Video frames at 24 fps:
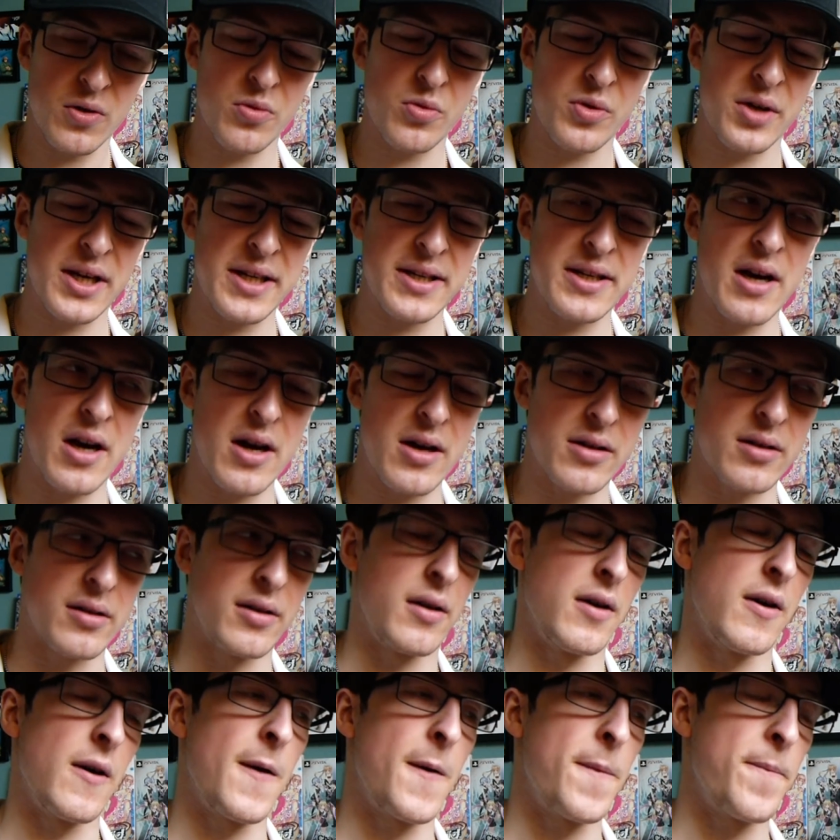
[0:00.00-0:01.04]

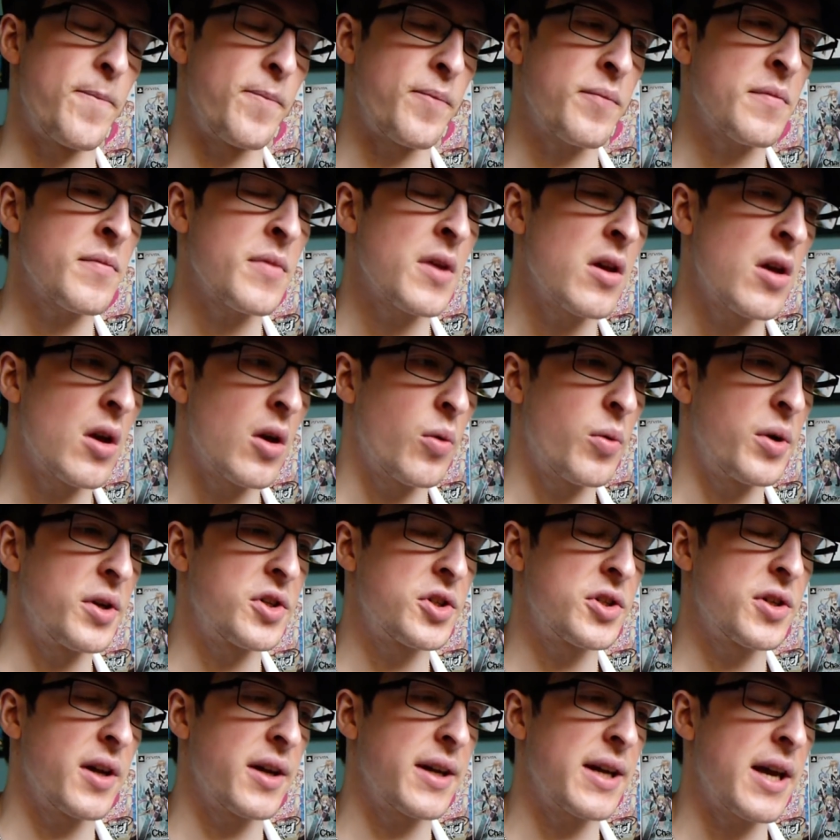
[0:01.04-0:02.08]
redone.
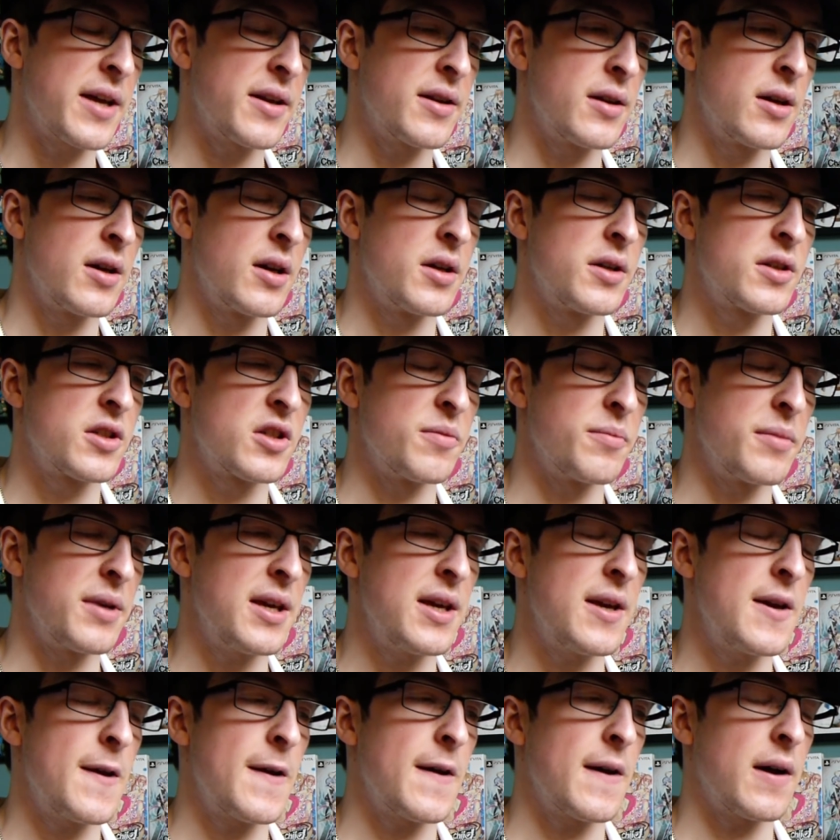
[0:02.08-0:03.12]
Which, again, to
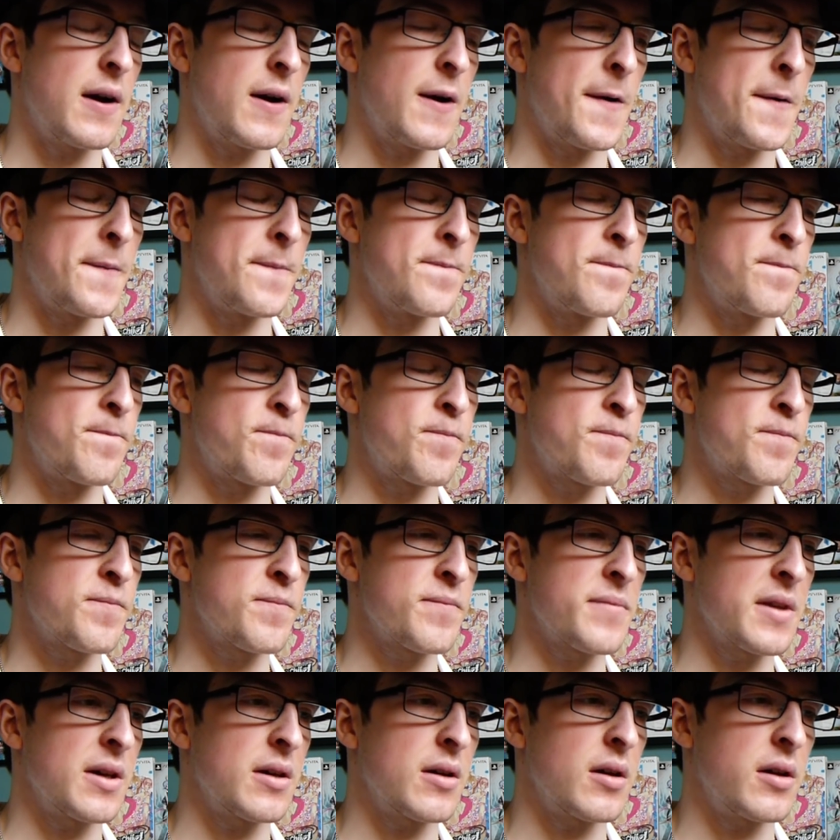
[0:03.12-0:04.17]
me,
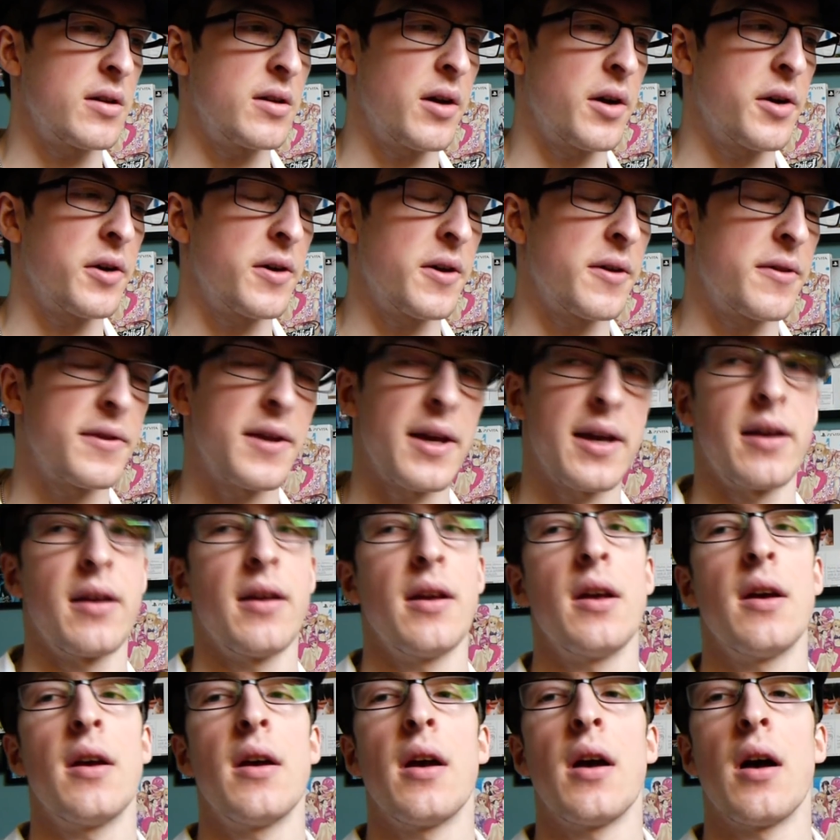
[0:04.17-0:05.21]
not a good thing.
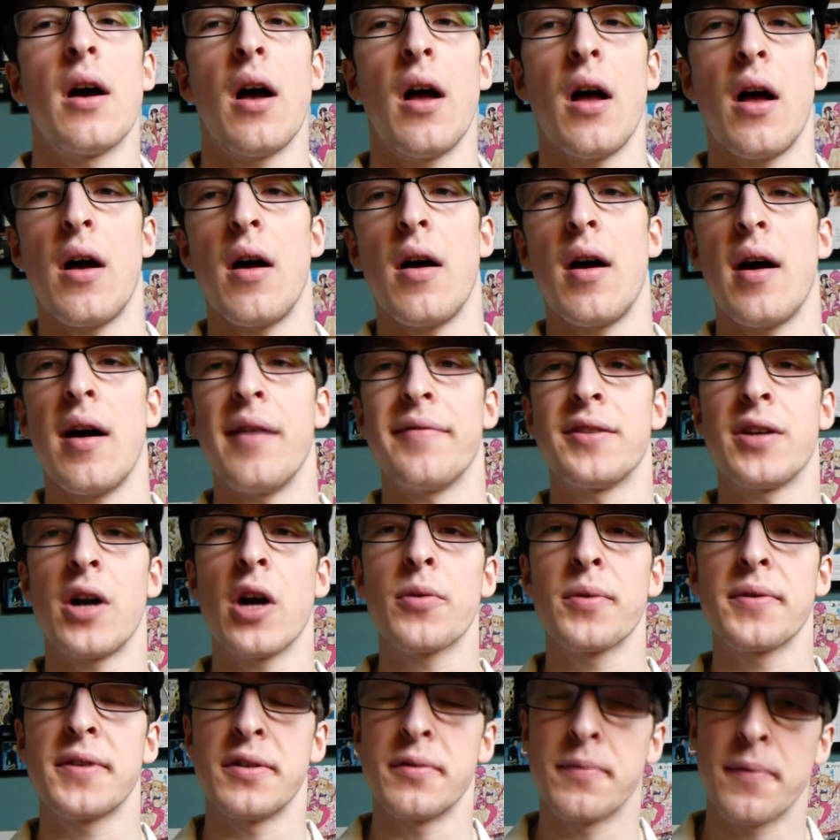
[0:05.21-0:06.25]
I've talked
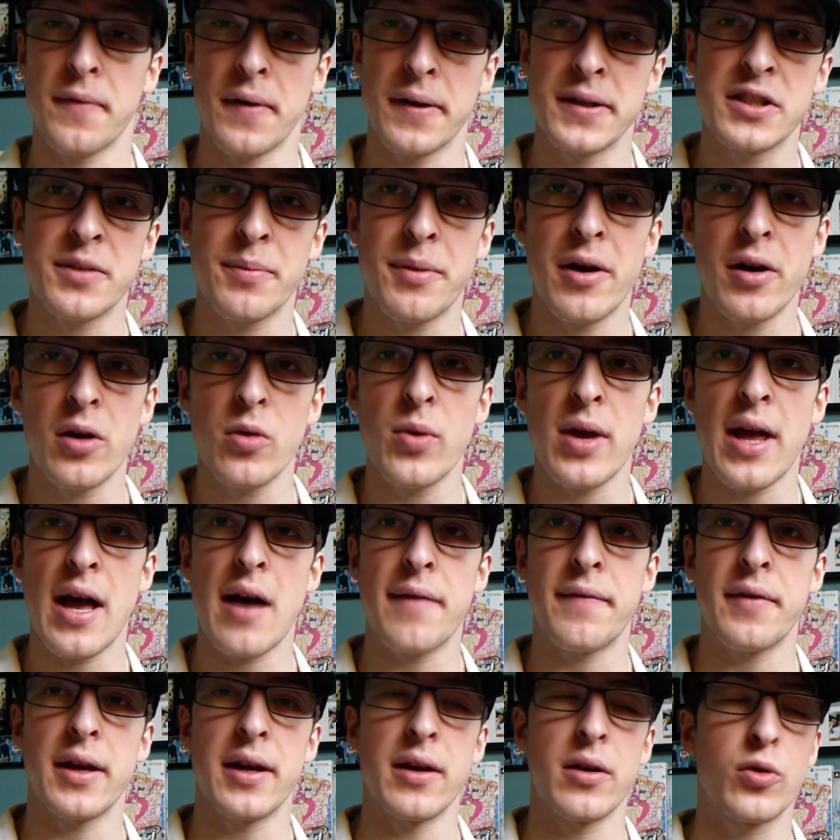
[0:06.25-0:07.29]
with some friends about it. We
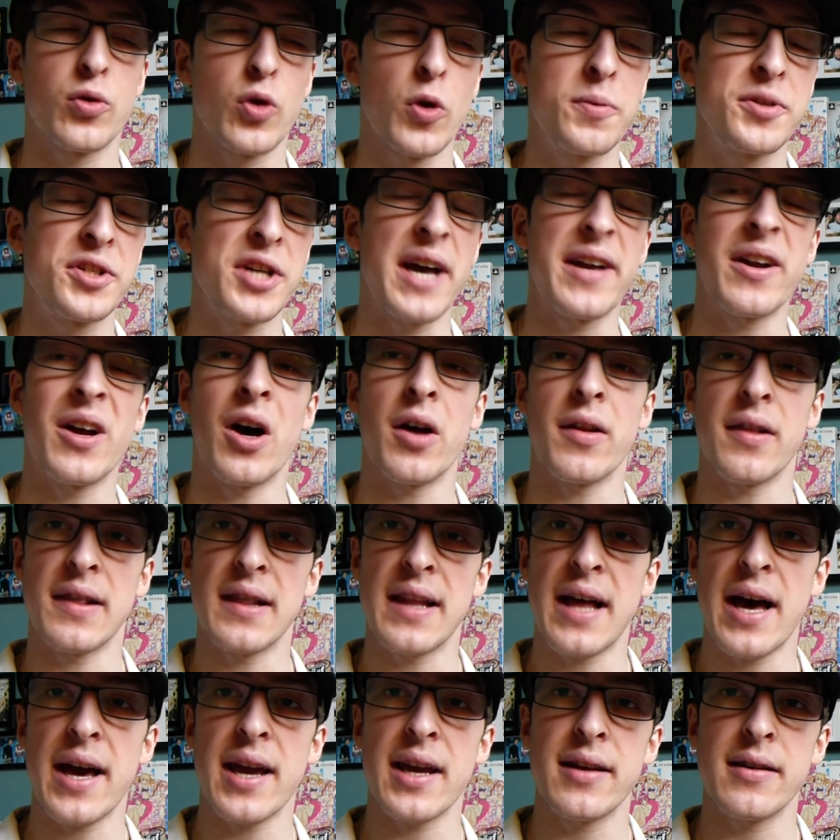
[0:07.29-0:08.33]
have a group chat
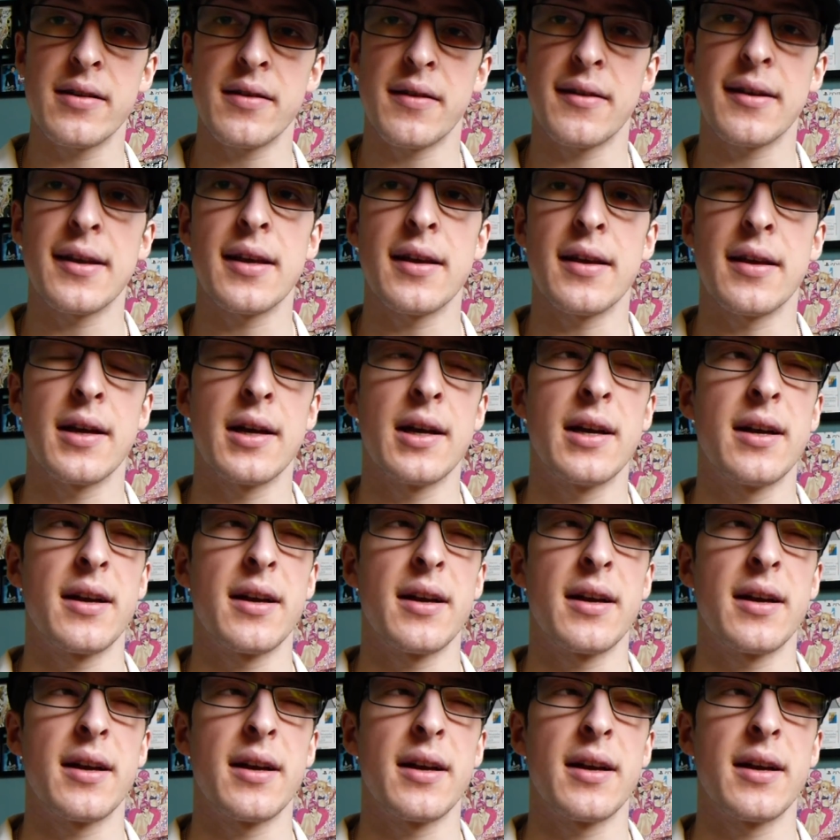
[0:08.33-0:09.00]
online, the